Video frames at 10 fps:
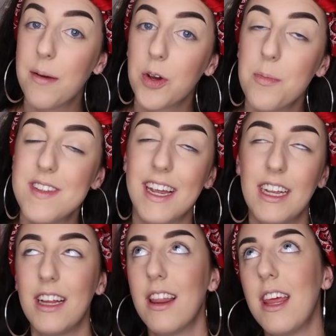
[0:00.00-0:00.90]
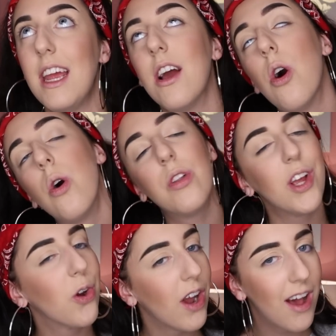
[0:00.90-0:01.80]
am going to be taking the Holy
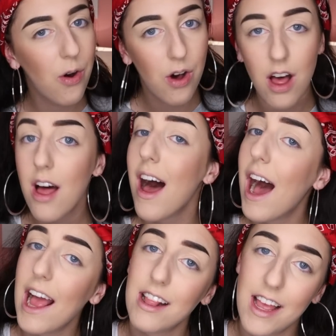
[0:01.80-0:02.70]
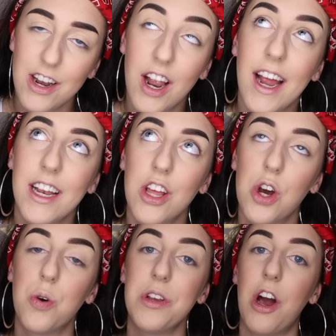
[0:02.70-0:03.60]
Grail highlighter. I
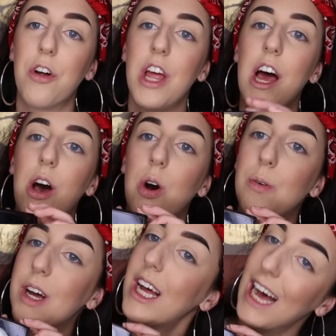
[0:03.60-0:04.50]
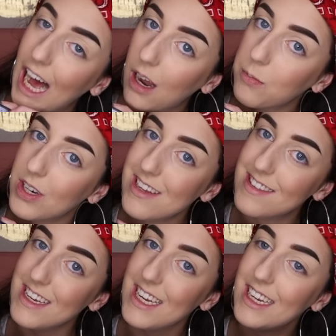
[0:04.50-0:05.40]
know, y'all know, I'm
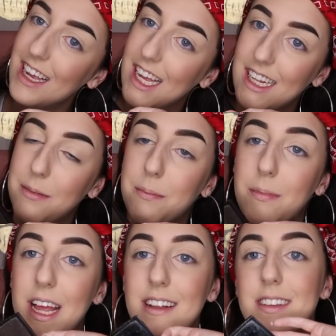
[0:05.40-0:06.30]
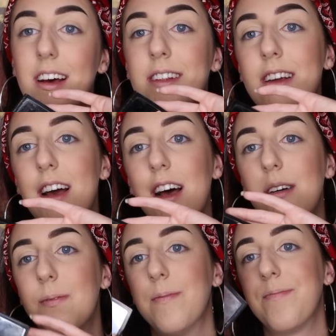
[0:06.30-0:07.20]
Reezy and
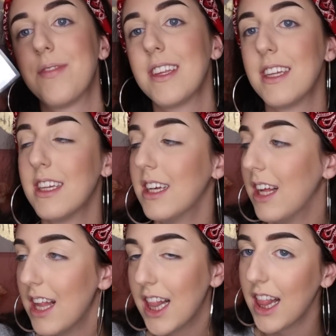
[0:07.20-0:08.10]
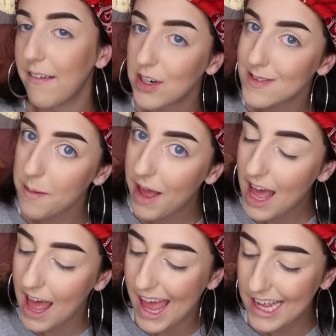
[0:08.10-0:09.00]
Anastasia. Love her so
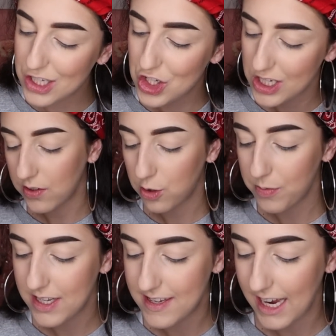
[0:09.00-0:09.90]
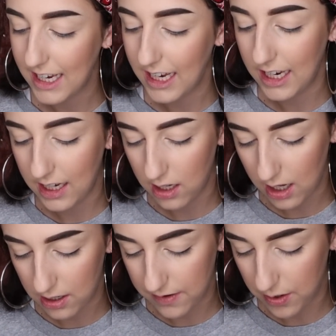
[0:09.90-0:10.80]
much. Also be taking,
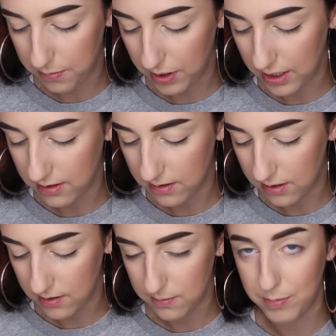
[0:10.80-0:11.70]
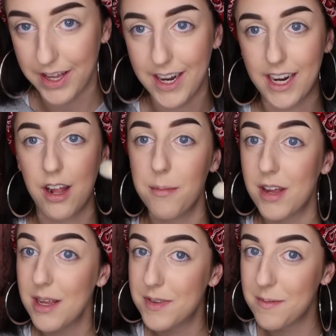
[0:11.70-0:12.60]
I don't even know what brand this is, but I got it in
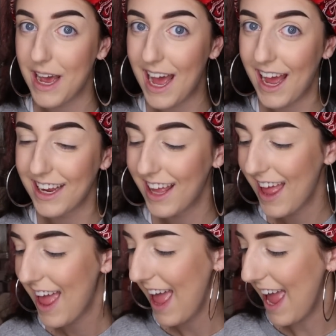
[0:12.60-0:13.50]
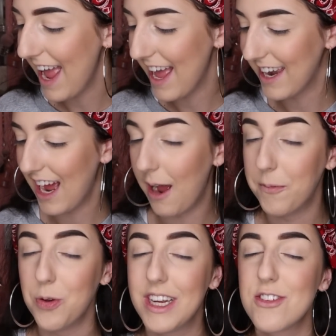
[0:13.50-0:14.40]
my Ipsy bag, and I'm
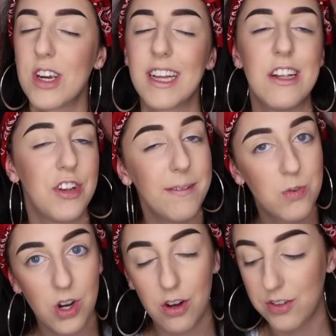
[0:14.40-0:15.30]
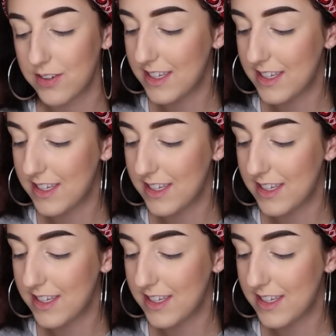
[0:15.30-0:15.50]
doing a trick that James Charles